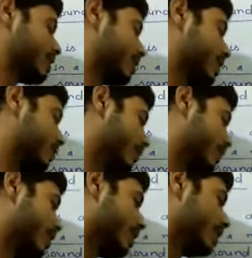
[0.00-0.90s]
say that
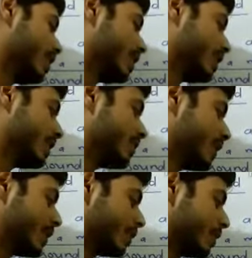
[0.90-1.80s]
we dip
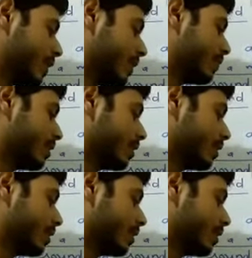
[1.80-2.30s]
into the